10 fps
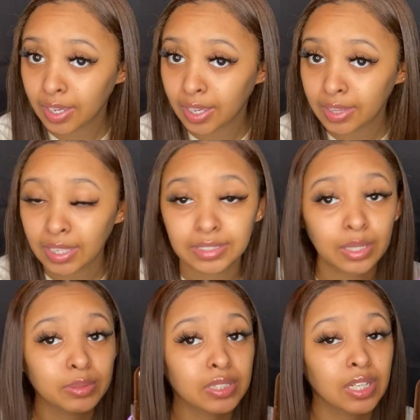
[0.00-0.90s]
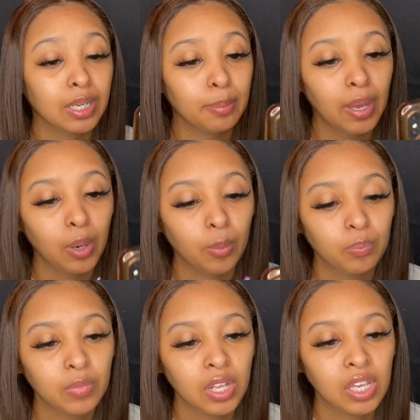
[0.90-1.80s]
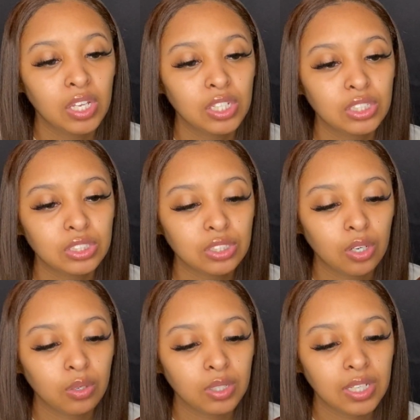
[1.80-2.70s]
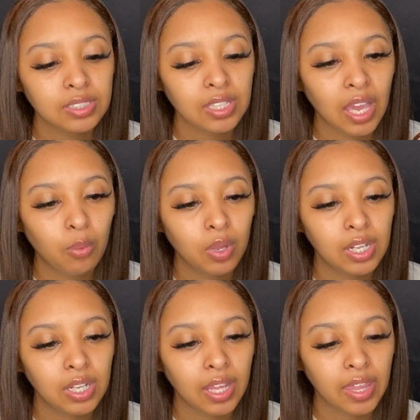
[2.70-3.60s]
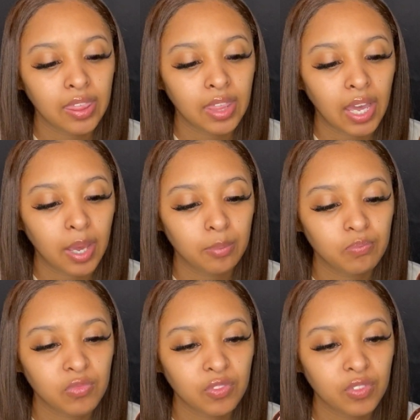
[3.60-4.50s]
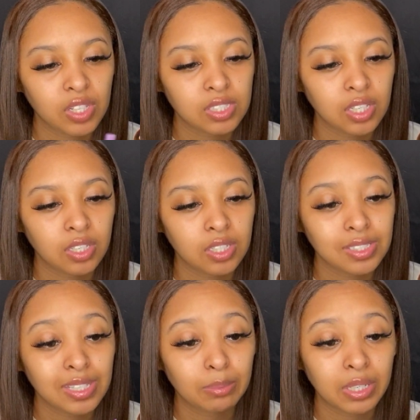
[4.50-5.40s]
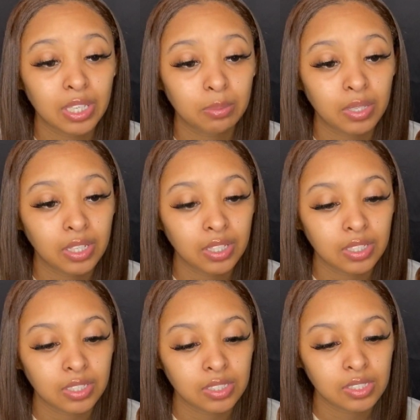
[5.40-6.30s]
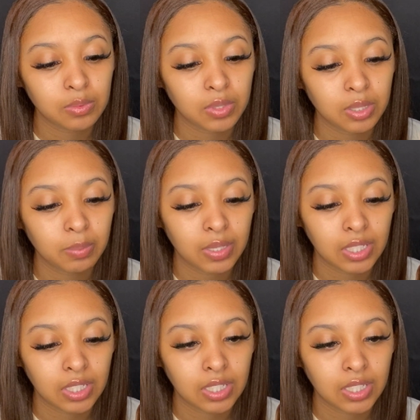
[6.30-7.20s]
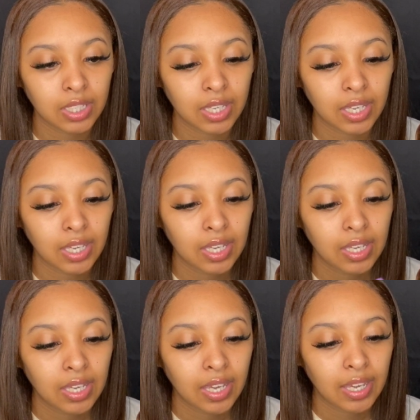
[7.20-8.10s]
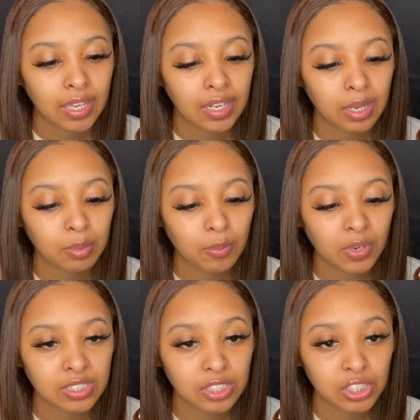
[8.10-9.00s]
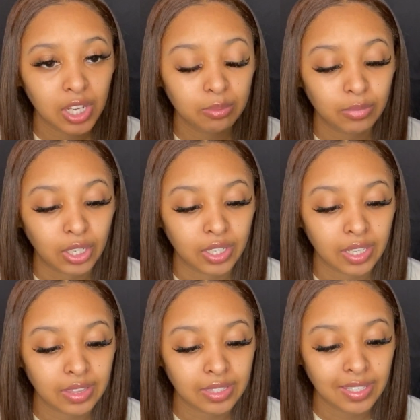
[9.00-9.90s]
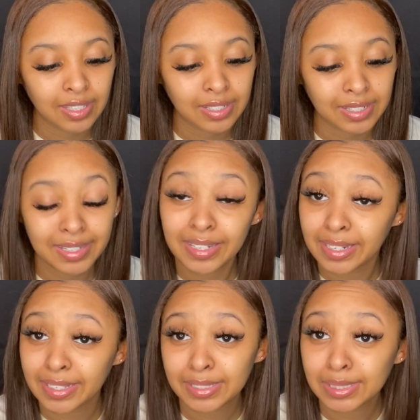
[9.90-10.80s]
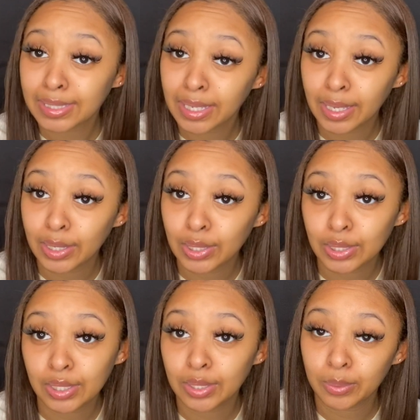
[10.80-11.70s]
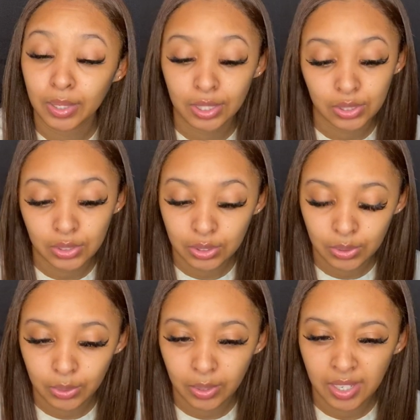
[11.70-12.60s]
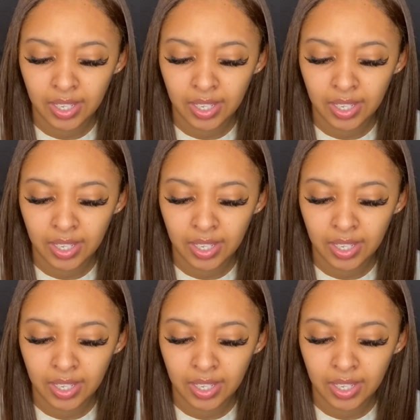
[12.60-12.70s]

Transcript: and that's how it's going to come out. So let's say I want to like that. For the sake of this, I'm going to keep it like this with the pink. And I'm going to press the check mark. Then next thing you want to do